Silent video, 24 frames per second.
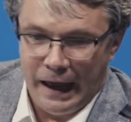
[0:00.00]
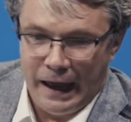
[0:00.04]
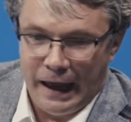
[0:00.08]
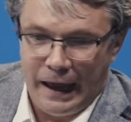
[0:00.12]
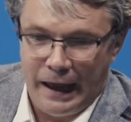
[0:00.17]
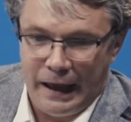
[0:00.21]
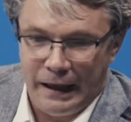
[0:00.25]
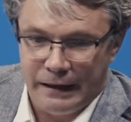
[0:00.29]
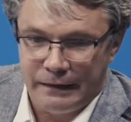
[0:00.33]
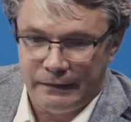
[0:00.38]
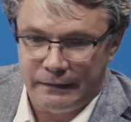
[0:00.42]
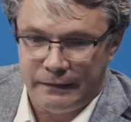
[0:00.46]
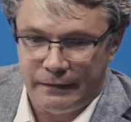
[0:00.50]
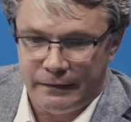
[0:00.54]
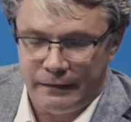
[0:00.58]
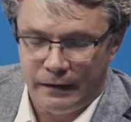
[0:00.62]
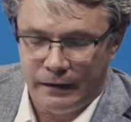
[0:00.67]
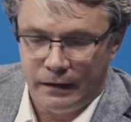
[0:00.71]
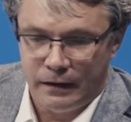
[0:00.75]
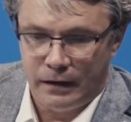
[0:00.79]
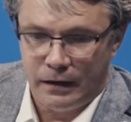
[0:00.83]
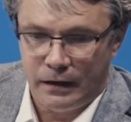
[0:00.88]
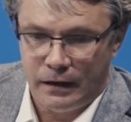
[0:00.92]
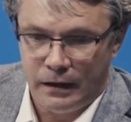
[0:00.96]
And
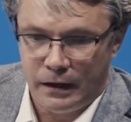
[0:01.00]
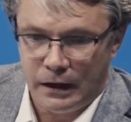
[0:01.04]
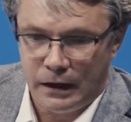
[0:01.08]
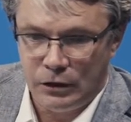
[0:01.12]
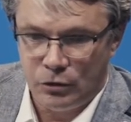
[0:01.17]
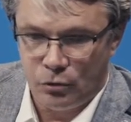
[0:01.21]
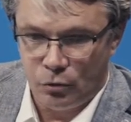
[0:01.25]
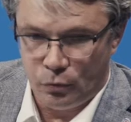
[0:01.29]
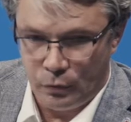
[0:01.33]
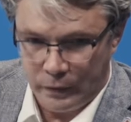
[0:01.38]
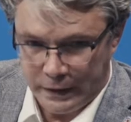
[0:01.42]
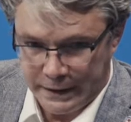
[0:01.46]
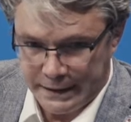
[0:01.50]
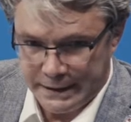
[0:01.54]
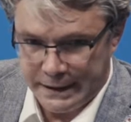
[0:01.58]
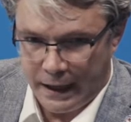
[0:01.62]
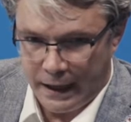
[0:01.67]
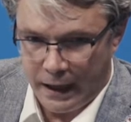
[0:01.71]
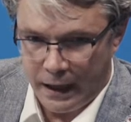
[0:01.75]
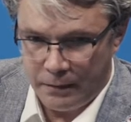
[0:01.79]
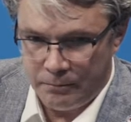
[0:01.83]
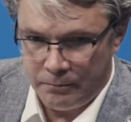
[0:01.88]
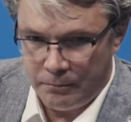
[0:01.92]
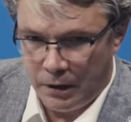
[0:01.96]
uh, in two weeks'
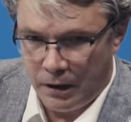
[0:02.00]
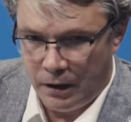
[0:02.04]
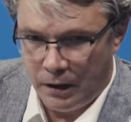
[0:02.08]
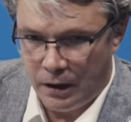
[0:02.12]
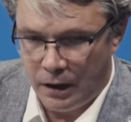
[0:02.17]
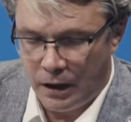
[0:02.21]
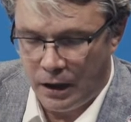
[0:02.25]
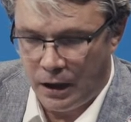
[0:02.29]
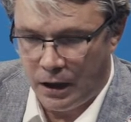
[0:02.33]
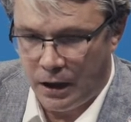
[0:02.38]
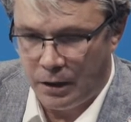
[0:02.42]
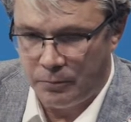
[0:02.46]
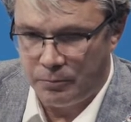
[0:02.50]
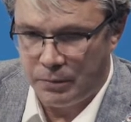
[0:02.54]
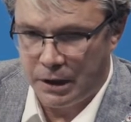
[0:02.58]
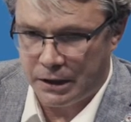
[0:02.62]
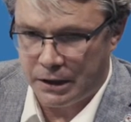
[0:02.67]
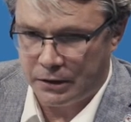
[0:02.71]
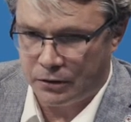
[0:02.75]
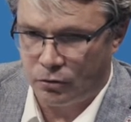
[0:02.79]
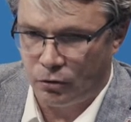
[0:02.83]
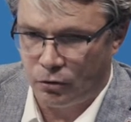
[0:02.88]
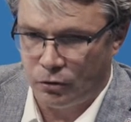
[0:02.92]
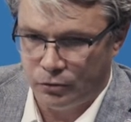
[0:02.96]
time, uh,
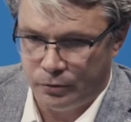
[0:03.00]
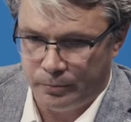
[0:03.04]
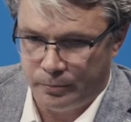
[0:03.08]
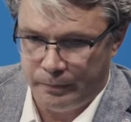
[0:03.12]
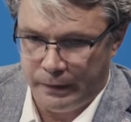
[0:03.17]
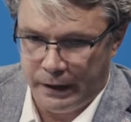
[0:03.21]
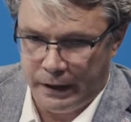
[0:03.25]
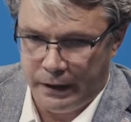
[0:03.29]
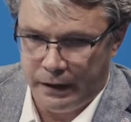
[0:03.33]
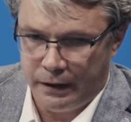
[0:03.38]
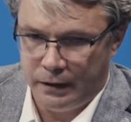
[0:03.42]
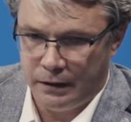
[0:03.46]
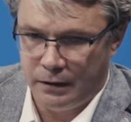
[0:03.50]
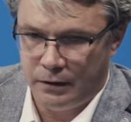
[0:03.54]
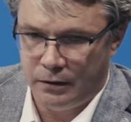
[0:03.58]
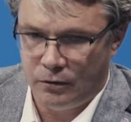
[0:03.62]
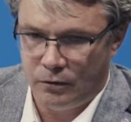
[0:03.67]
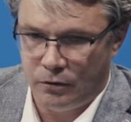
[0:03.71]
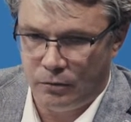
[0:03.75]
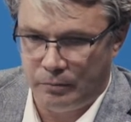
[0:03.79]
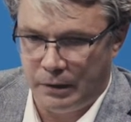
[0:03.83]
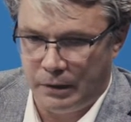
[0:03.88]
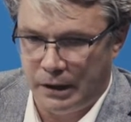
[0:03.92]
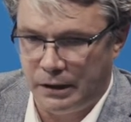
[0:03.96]
Bernd called me
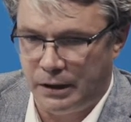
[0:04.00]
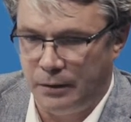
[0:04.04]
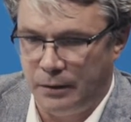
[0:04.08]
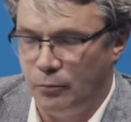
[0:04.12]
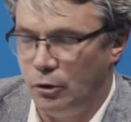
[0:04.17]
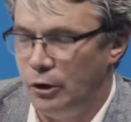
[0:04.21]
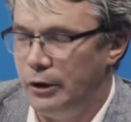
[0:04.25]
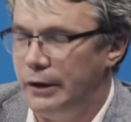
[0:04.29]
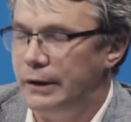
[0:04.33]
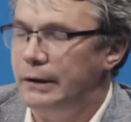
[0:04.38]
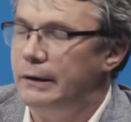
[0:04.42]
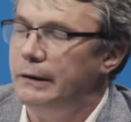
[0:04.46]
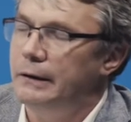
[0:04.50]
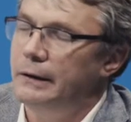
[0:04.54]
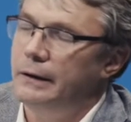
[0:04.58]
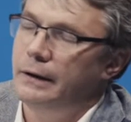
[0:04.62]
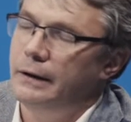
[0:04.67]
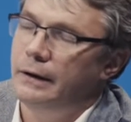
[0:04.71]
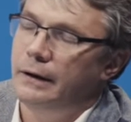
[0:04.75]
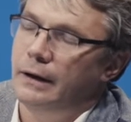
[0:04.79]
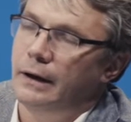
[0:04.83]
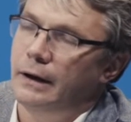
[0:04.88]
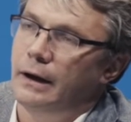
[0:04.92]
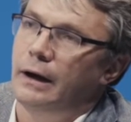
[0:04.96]
on Monday morning
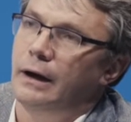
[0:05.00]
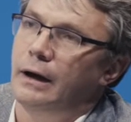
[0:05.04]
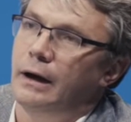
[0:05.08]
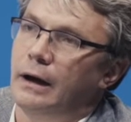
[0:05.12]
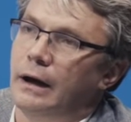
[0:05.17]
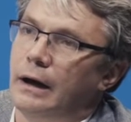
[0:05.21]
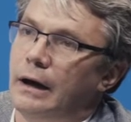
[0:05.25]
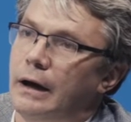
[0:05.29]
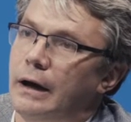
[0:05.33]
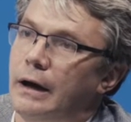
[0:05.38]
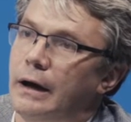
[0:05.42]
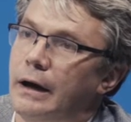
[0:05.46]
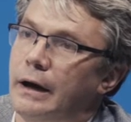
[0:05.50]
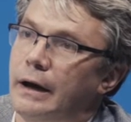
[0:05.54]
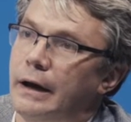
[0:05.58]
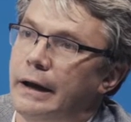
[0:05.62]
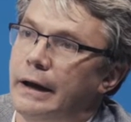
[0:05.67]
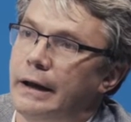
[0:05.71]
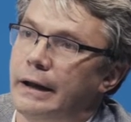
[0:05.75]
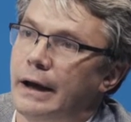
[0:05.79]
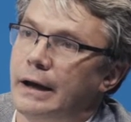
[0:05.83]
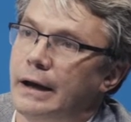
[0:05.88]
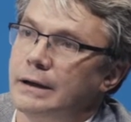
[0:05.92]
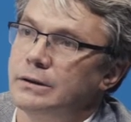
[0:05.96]
uh,
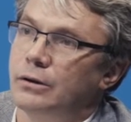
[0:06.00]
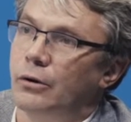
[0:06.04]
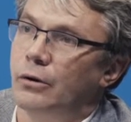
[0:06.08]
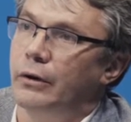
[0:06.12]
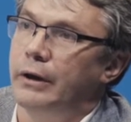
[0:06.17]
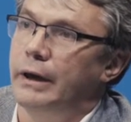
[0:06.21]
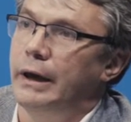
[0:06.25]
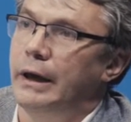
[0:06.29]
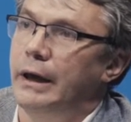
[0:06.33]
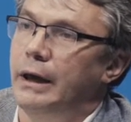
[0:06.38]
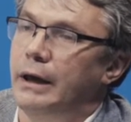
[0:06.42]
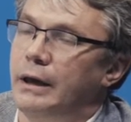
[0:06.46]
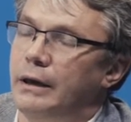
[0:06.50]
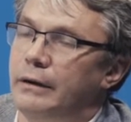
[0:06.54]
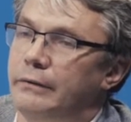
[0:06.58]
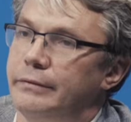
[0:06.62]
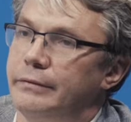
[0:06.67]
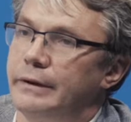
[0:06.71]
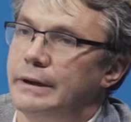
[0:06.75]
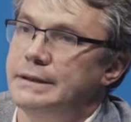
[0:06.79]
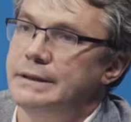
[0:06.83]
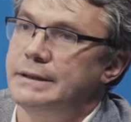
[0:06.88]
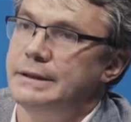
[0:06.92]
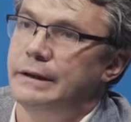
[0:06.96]
and asked, okay,
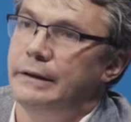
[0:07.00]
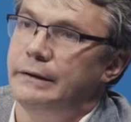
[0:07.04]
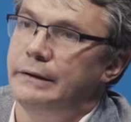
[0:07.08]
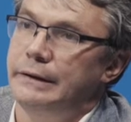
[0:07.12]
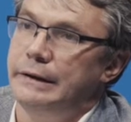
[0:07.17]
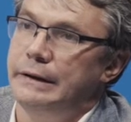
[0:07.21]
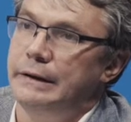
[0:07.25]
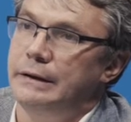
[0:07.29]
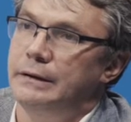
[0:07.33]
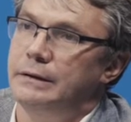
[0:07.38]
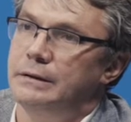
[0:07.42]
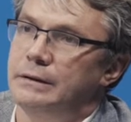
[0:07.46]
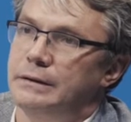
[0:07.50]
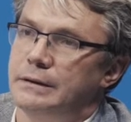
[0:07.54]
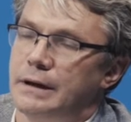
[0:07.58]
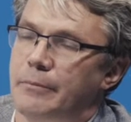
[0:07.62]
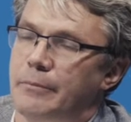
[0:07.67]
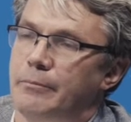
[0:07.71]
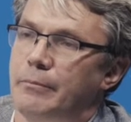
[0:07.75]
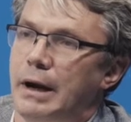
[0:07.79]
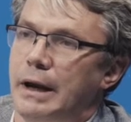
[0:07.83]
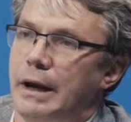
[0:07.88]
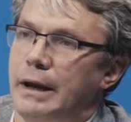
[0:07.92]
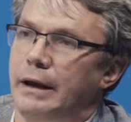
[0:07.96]
if I still need
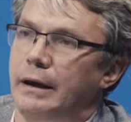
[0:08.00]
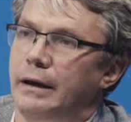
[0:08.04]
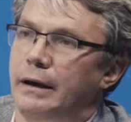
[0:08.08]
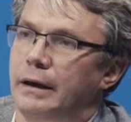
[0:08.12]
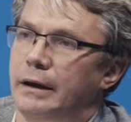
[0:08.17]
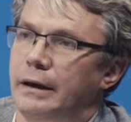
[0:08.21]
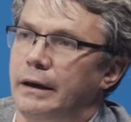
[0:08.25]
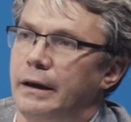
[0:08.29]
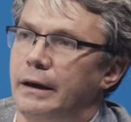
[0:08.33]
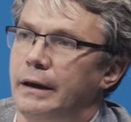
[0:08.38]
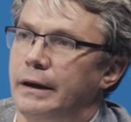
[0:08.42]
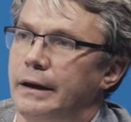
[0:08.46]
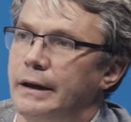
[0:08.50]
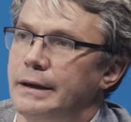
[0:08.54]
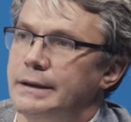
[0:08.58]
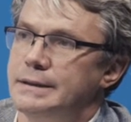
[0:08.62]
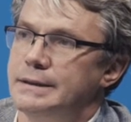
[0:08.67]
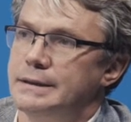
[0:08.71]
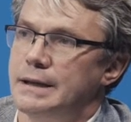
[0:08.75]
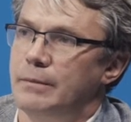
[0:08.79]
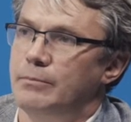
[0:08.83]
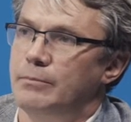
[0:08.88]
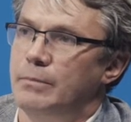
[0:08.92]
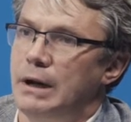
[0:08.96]
some money. He
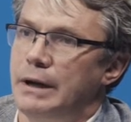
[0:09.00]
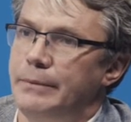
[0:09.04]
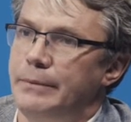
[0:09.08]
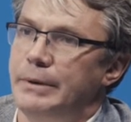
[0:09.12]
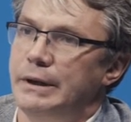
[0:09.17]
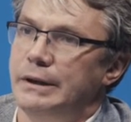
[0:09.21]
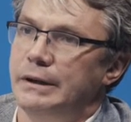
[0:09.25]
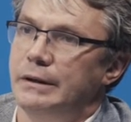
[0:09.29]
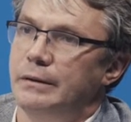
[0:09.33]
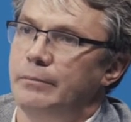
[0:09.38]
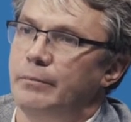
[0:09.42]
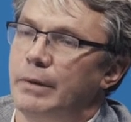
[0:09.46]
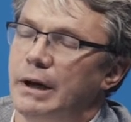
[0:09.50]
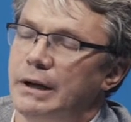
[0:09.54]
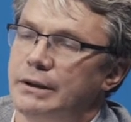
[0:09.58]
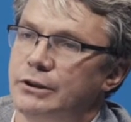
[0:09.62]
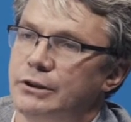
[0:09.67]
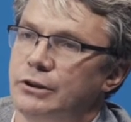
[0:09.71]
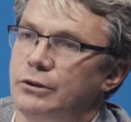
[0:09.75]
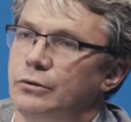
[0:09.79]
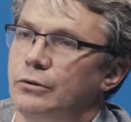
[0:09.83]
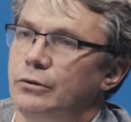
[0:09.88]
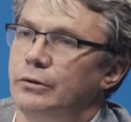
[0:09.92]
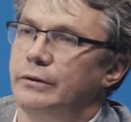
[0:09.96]
has some limited
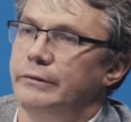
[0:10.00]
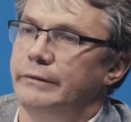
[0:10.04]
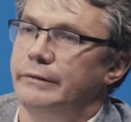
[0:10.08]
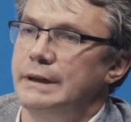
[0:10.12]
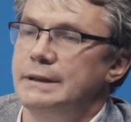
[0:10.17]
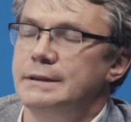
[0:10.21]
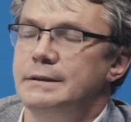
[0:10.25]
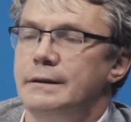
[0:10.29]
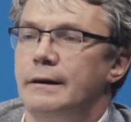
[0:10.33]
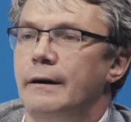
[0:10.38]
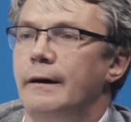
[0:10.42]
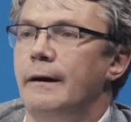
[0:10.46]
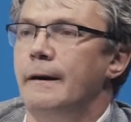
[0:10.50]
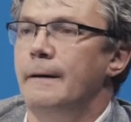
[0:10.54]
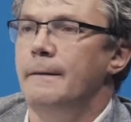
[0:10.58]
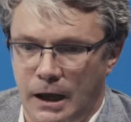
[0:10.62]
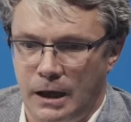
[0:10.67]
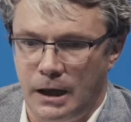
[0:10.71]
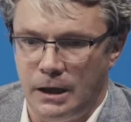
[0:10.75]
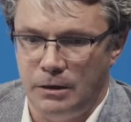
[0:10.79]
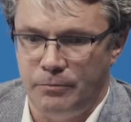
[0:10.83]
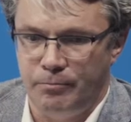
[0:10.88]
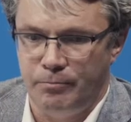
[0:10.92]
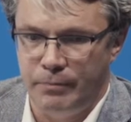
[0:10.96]
budget to invest.
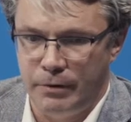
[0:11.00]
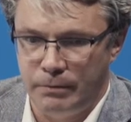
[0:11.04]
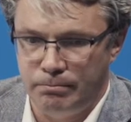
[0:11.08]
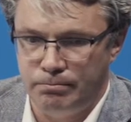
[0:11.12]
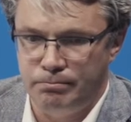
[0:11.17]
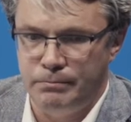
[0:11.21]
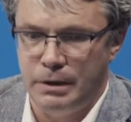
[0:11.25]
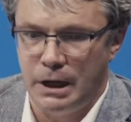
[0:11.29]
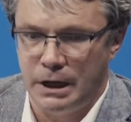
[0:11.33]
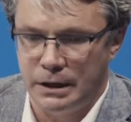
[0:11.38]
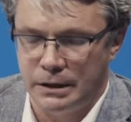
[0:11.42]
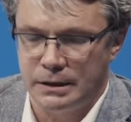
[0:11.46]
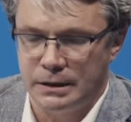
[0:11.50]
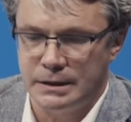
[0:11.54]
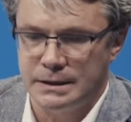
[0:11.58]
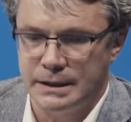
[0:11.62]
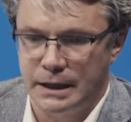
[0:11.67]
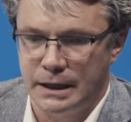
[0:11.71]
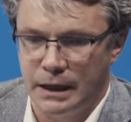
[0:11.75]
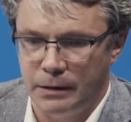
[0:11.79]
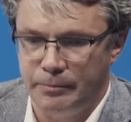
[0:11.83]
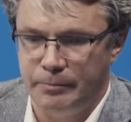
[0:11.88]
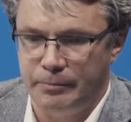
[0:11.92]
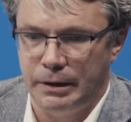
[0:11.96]
And Bernd is
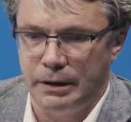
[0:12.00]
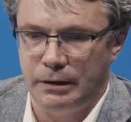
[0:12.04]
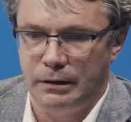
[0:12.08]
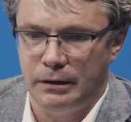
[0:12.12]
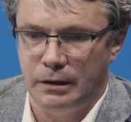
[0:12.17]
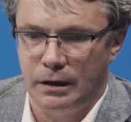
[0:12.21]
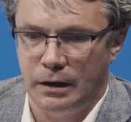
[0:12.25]
helping.